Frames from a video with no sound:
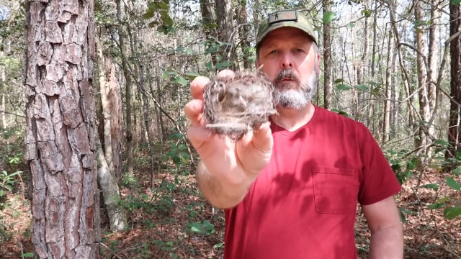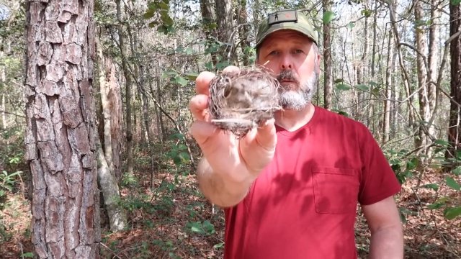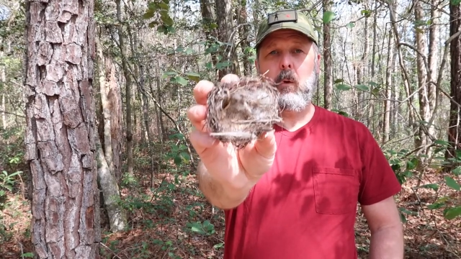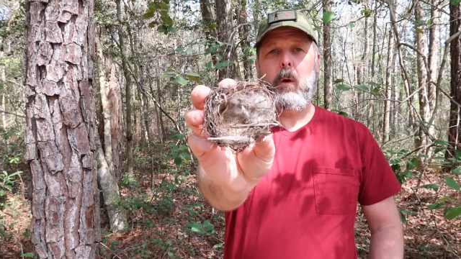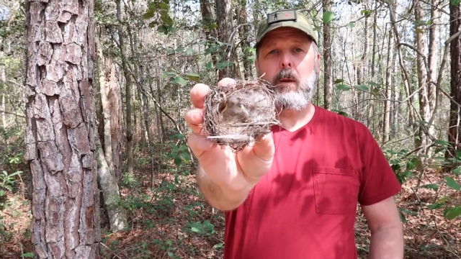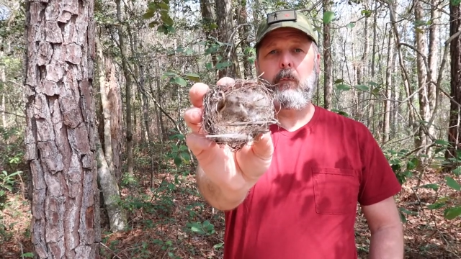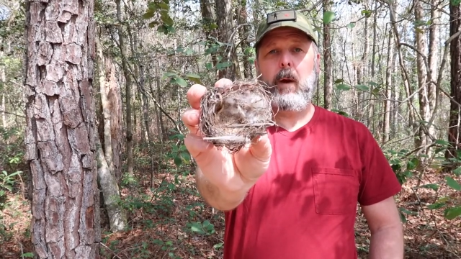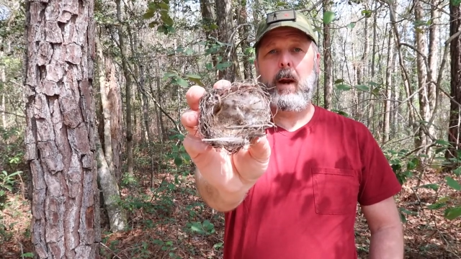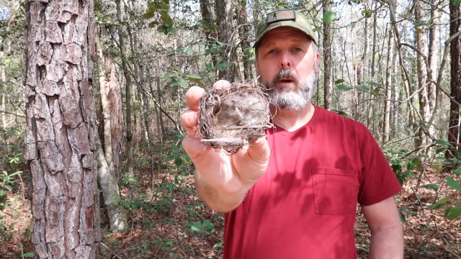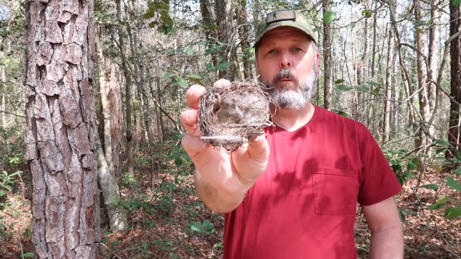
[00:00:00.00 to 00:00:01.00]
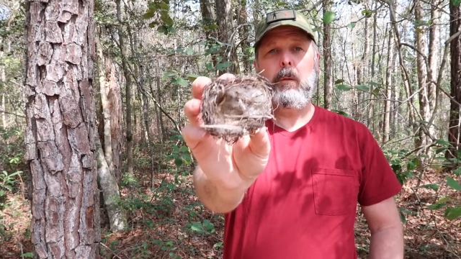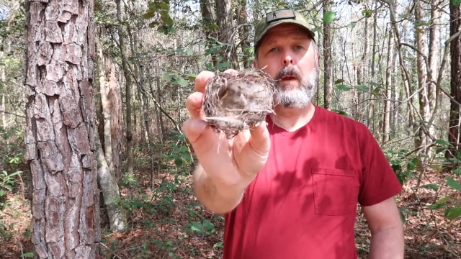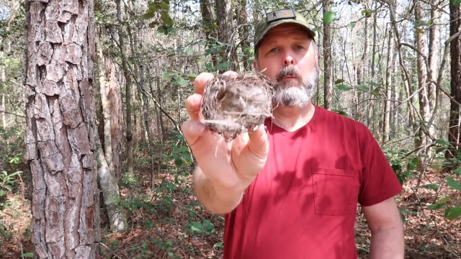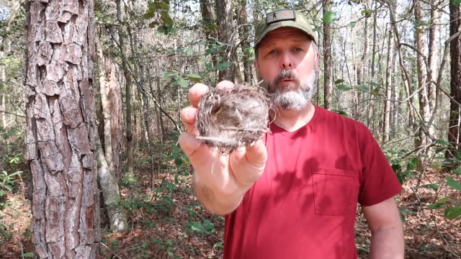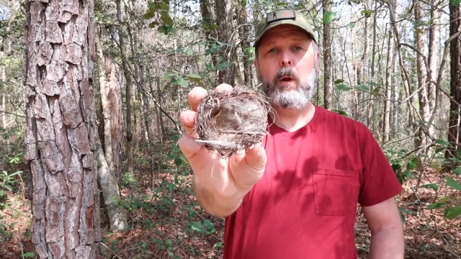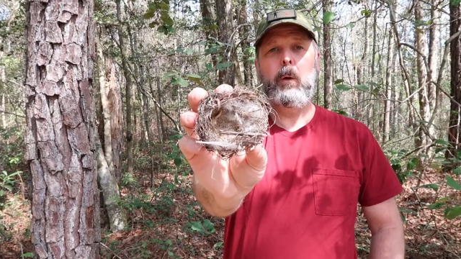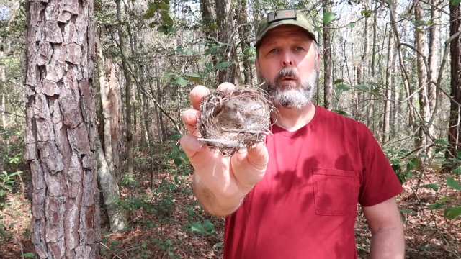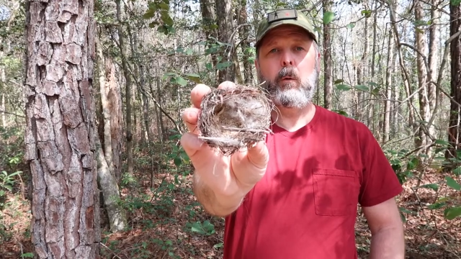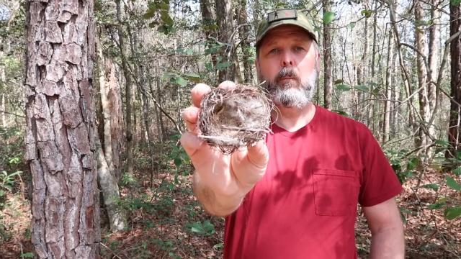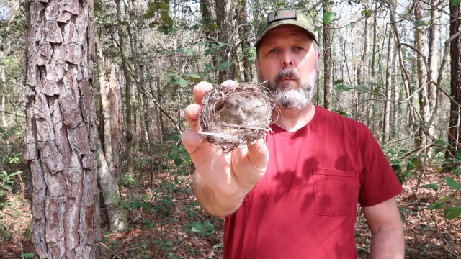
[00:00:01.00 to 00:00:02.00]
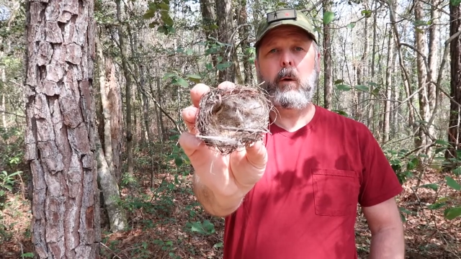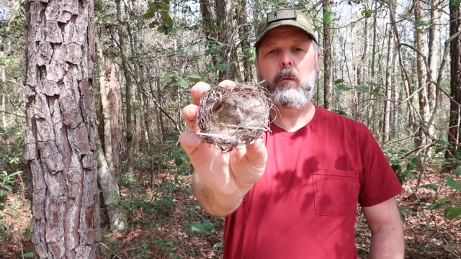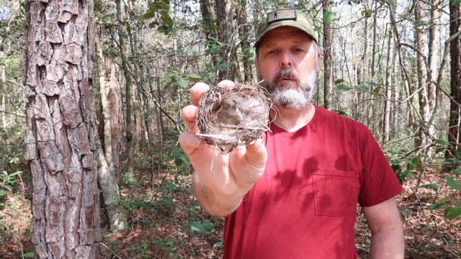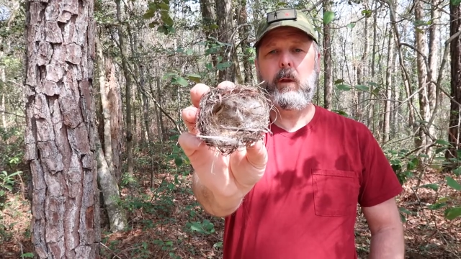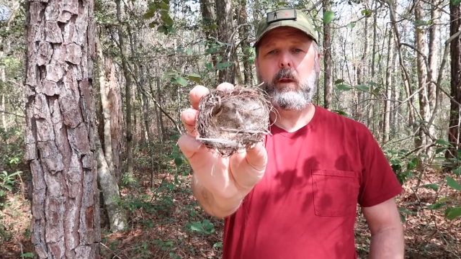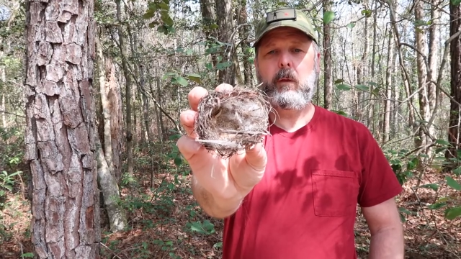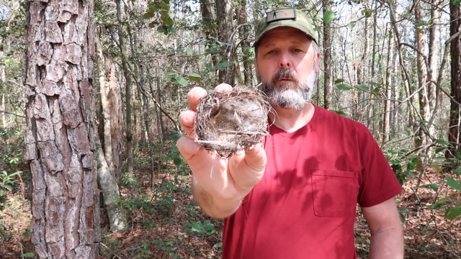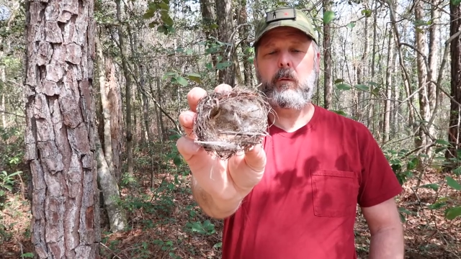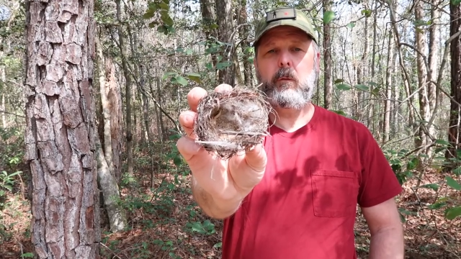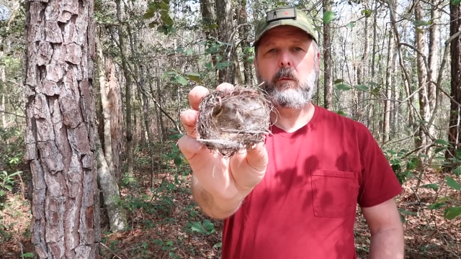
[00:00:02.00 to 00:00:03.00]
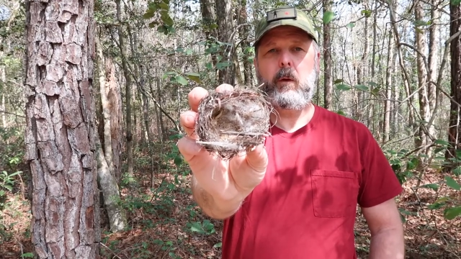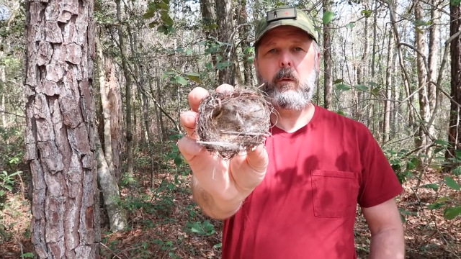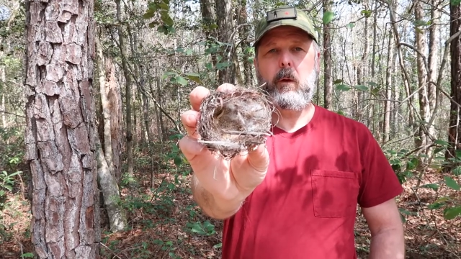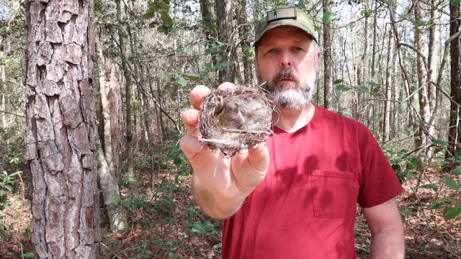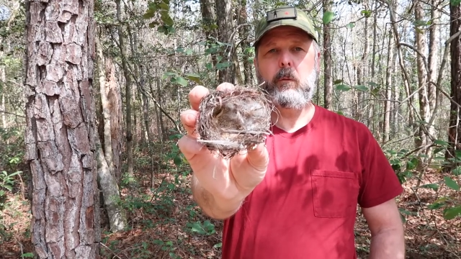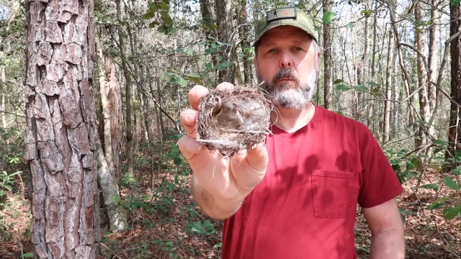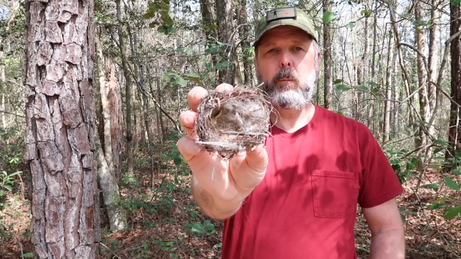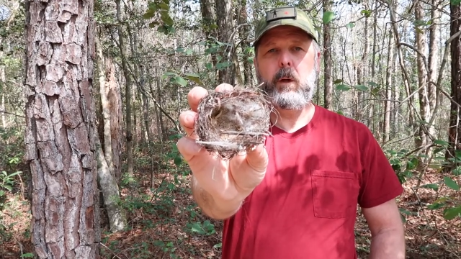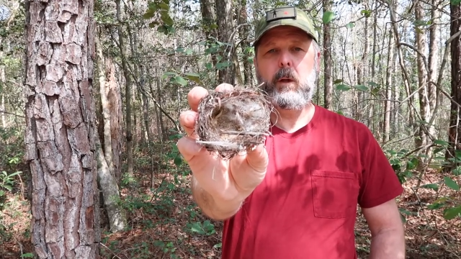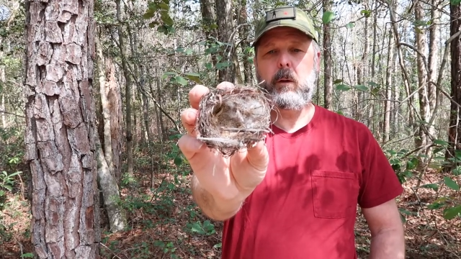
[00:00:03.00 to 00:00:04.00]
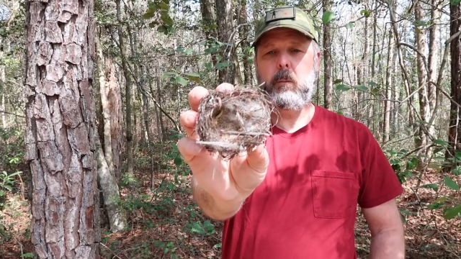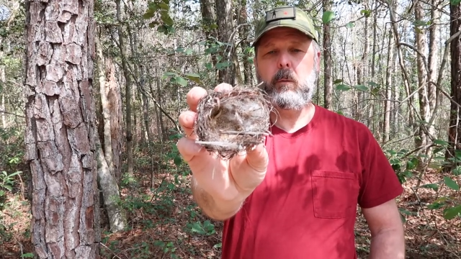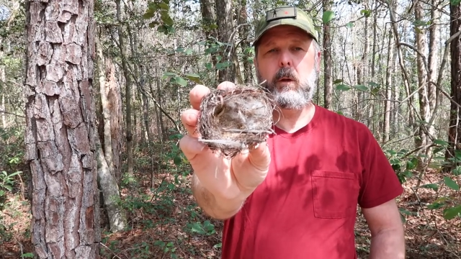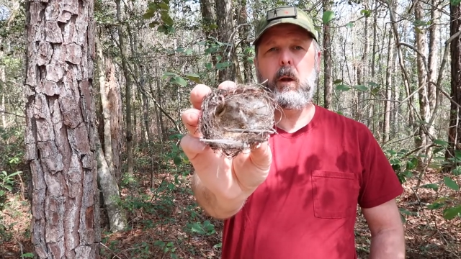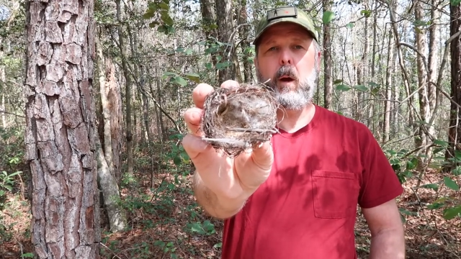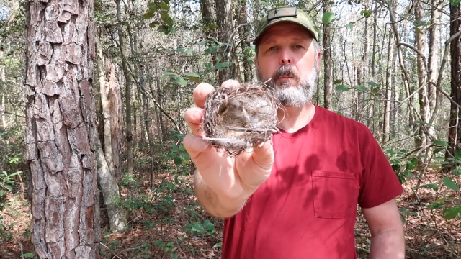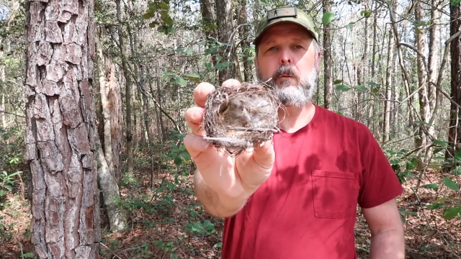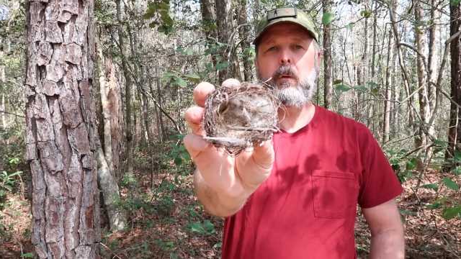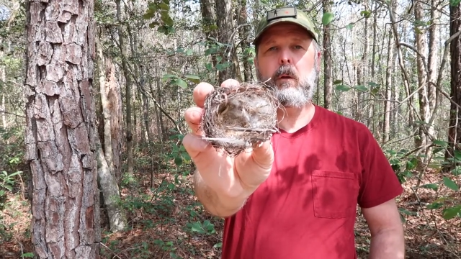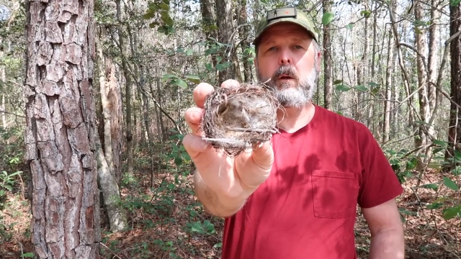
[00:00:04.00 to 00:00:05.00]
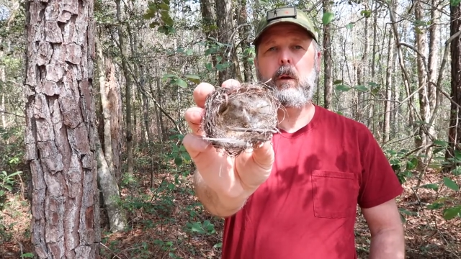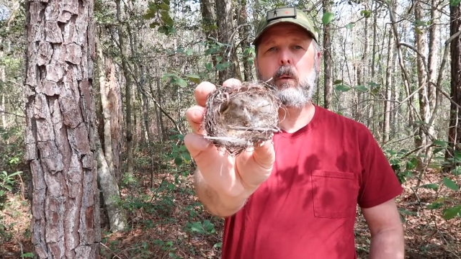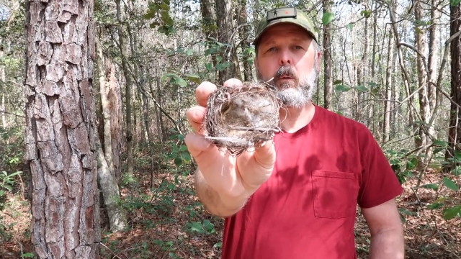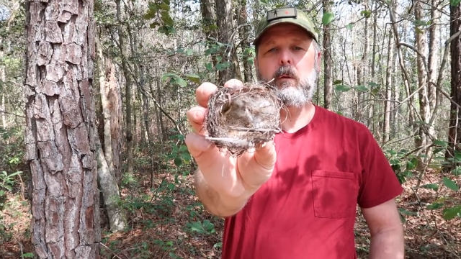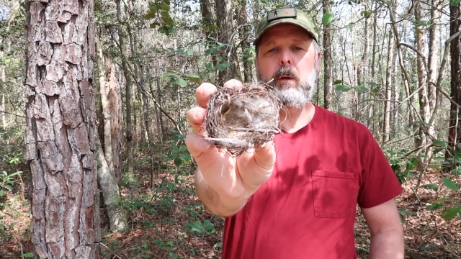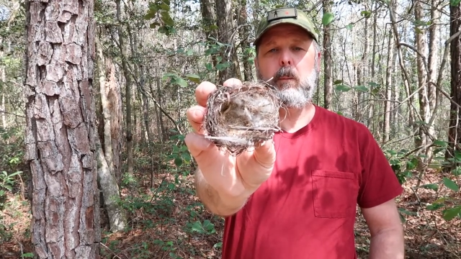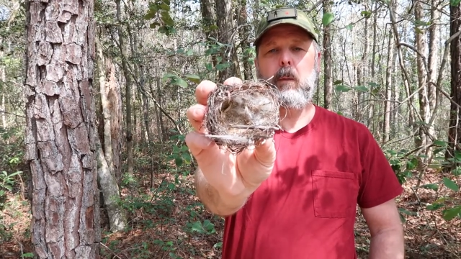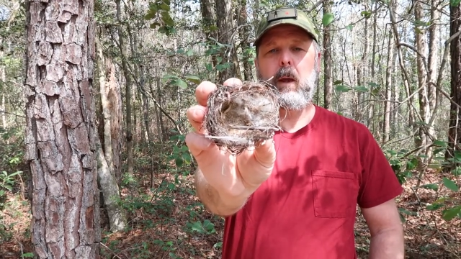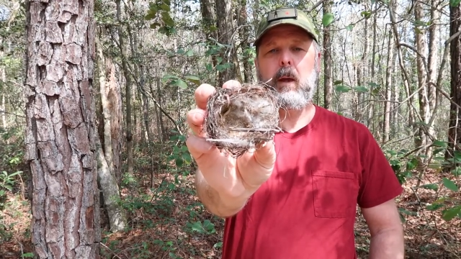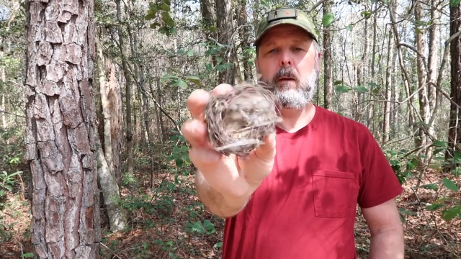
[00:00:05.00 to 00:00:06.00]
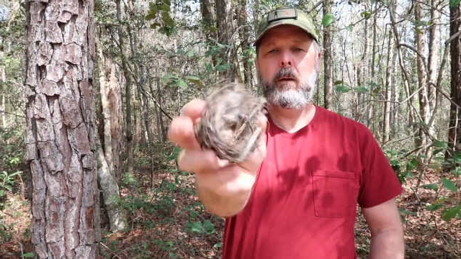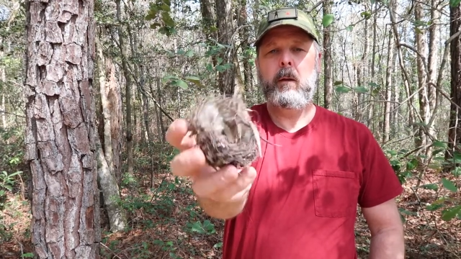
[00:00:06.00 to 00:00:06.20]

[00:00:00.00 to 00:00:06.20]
start a fire with a real bird's nest. So I thought this would be a good opportunity to attempt that.